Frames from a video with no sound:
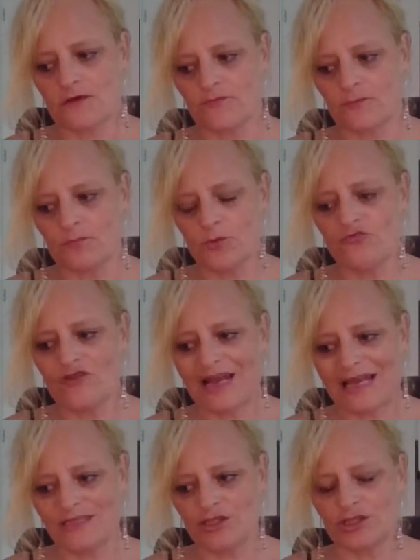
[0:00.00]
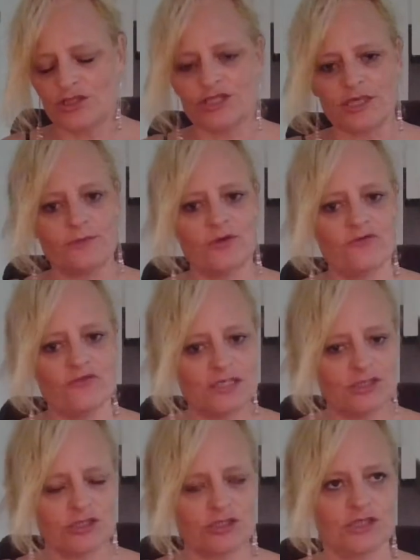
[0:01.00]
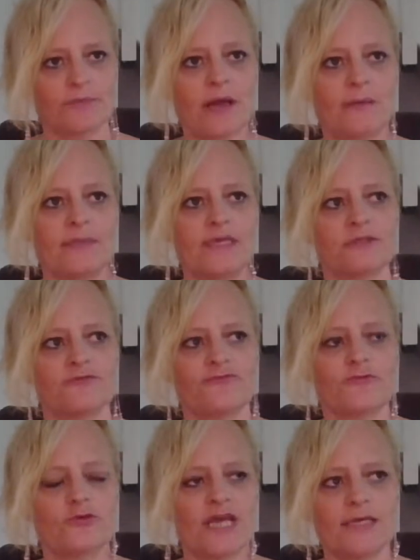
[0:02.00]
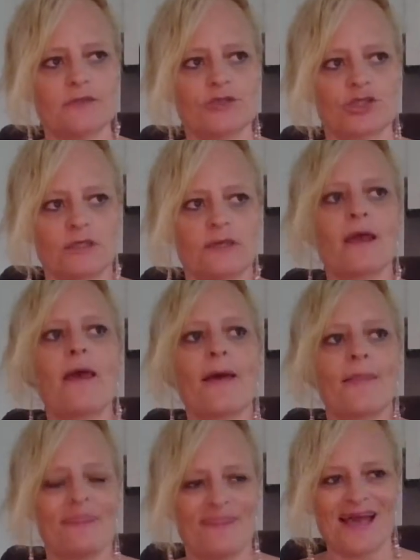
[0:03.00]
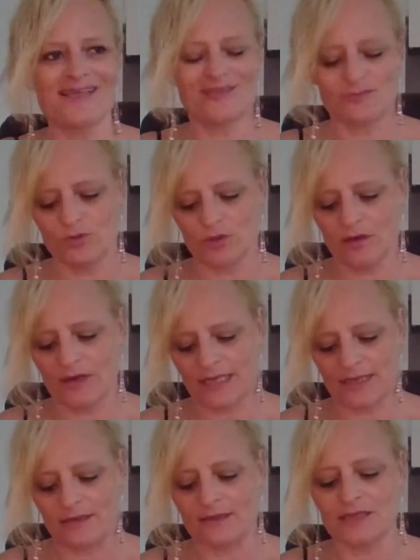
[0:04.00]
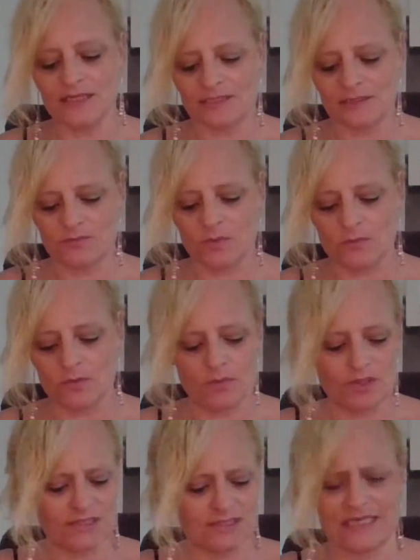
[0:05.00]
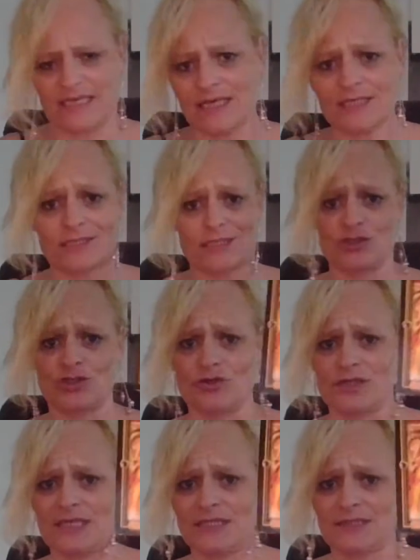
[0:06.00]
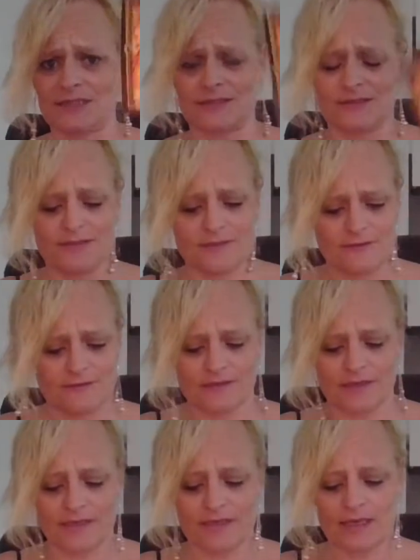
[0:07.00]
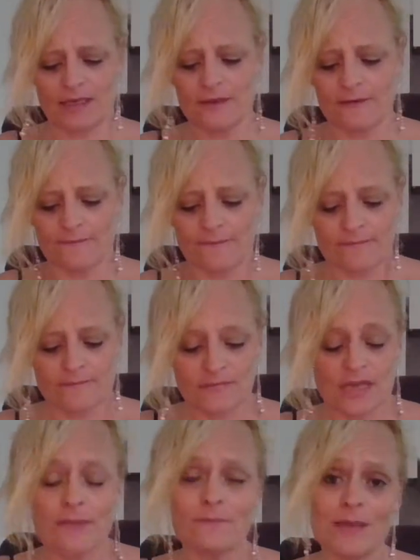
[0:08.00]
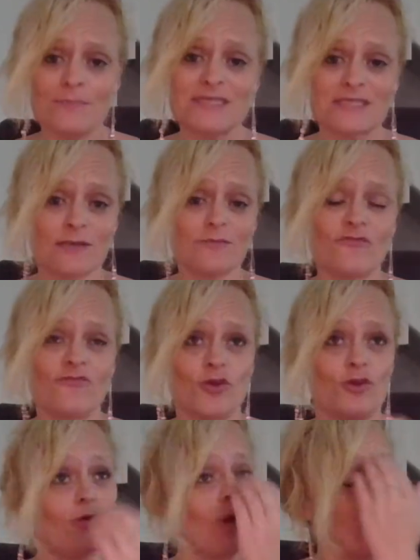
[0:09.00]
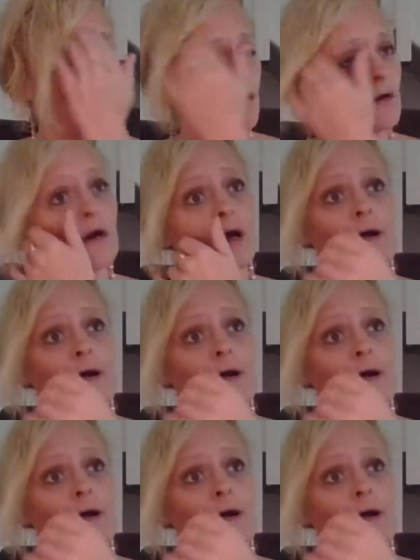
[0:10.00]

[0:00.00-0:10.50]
a new relationship coming into fruition. That's more like it. This is what we want to see. Let's get shot this, okay? Maybe some of you are